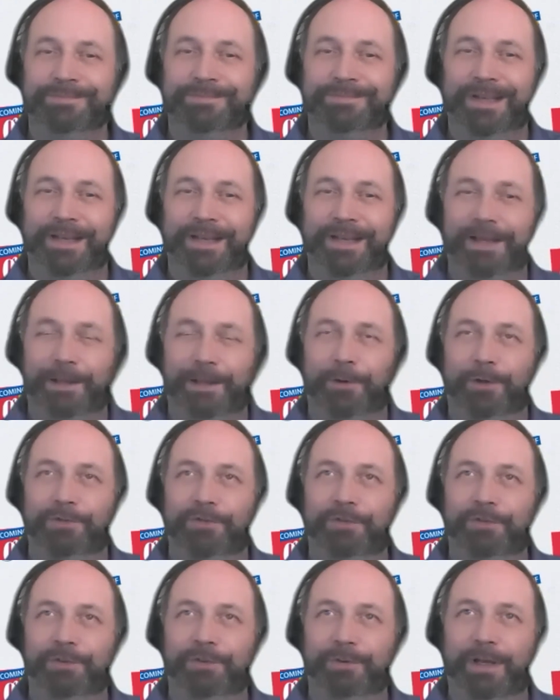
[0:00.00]
and
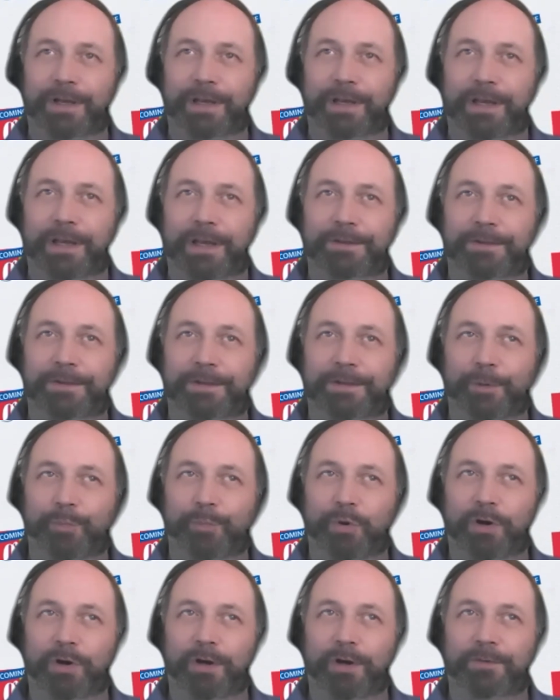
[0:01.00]
also I think a
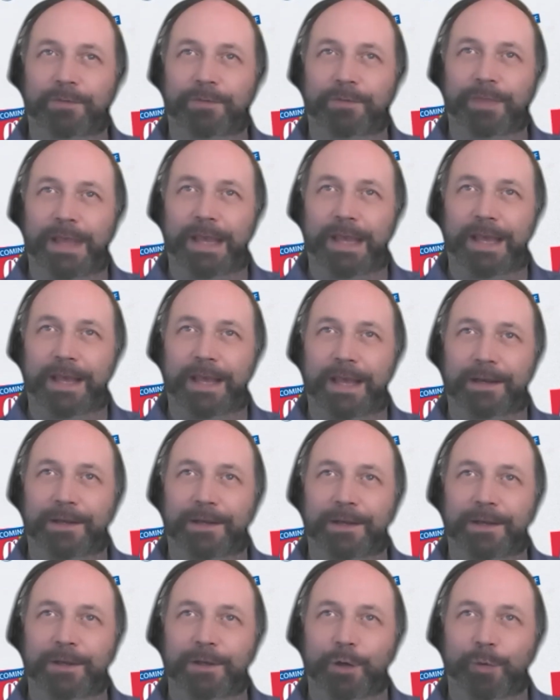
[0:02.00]
part of that,
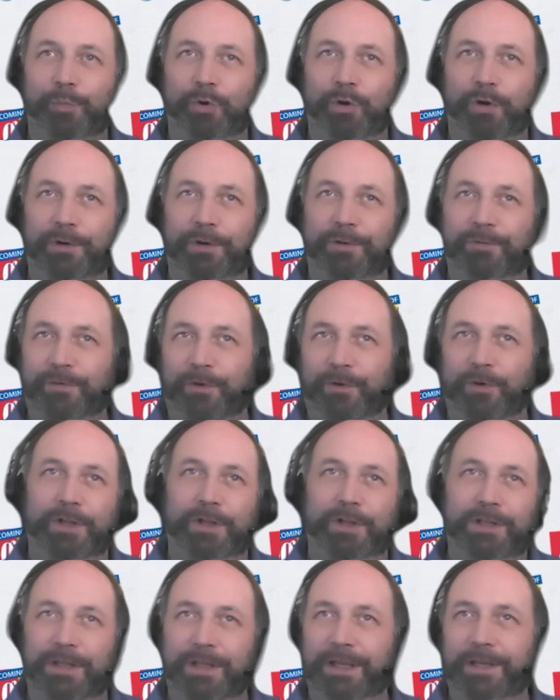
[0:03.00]
a part of
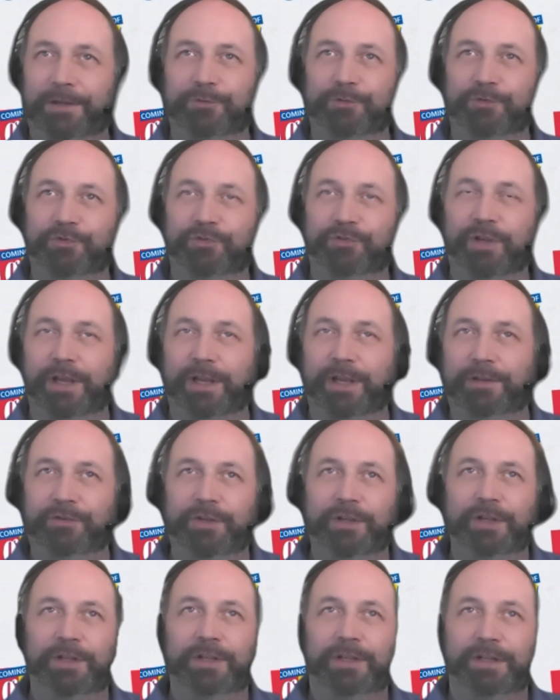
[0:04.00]
all exercise
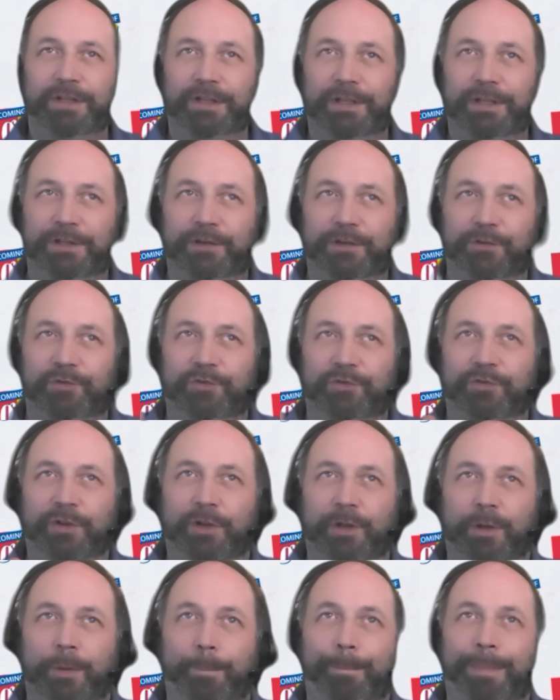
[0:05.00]
is
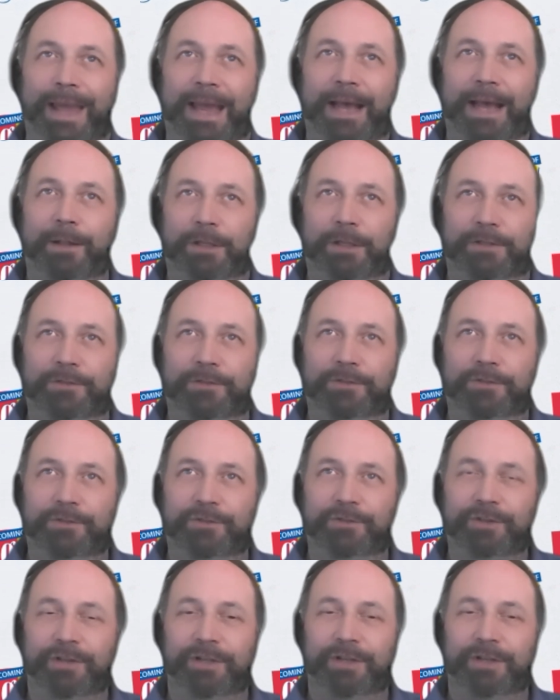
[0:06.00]

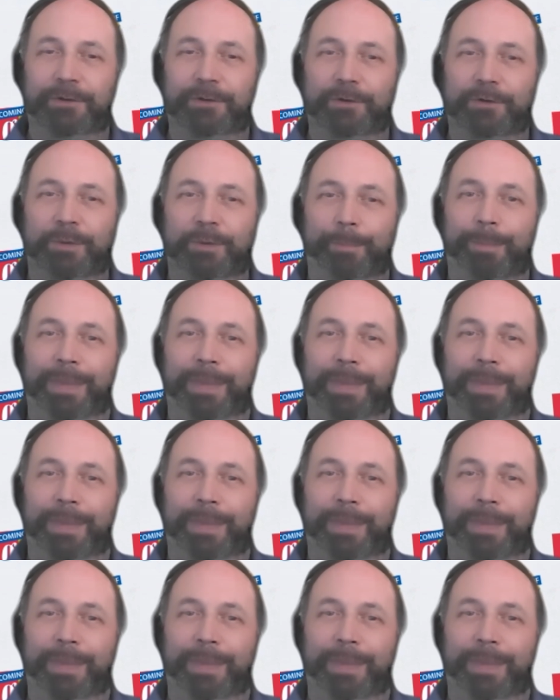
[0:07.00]
balance. I know that